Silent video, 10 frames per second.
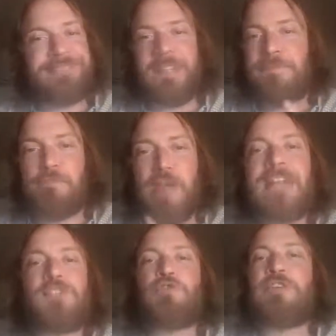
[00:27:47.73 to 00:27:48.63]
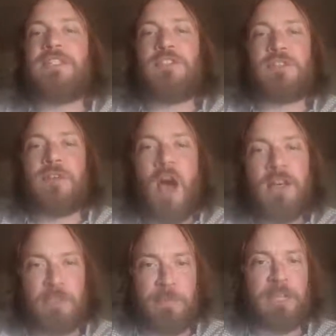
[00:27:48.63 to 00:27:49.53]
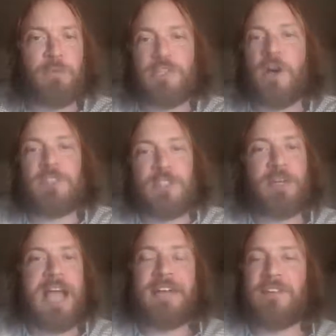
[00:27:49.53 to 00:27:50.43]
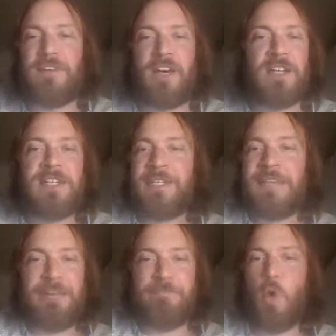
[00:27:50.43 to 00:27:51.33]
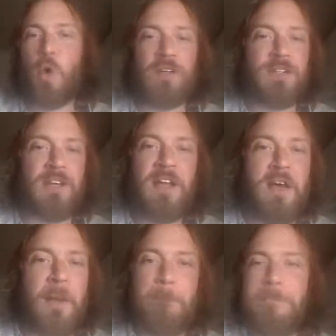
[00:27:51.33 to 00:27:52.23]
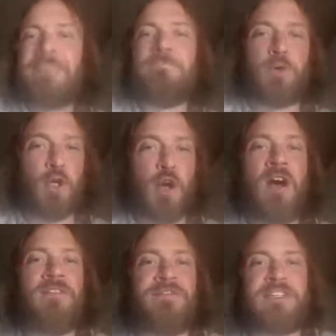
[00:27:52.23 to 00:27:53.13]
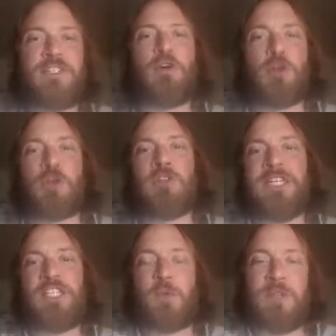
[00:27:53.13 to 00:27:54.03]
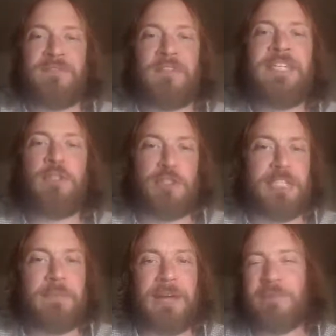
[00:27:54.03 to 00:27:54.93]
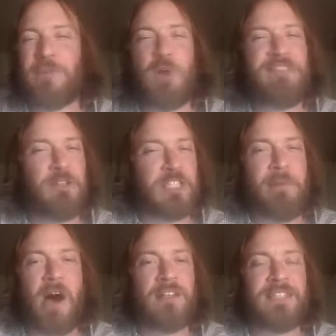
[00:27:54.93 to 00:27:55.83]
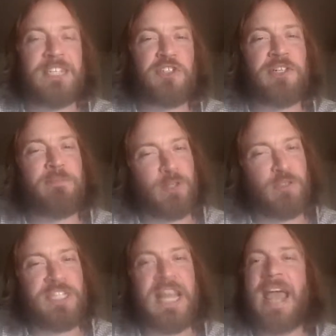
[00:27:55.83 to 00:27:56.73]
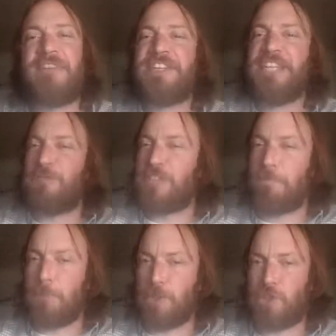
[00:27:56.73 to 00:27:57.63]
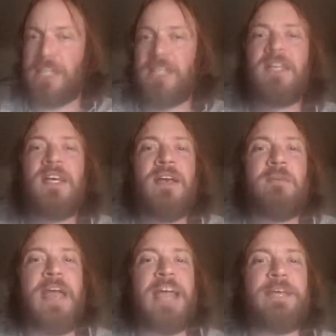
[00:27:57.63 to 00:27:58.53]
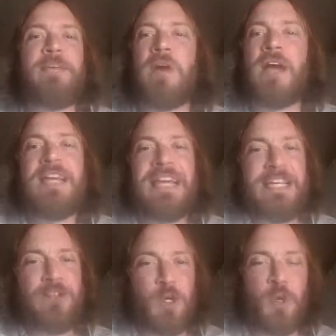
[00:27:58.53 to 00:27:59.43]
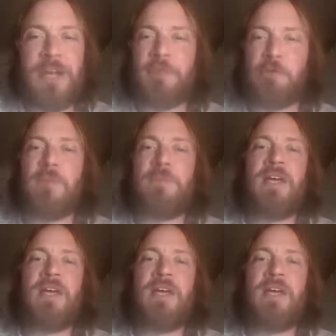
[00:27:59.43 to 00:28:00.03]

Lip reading: Bradstreet's husband was also kind of an important member of this early sort of leadership. I don't know if he was a politician per se. I think he was a merchant, maybe, but he knew Winthrop,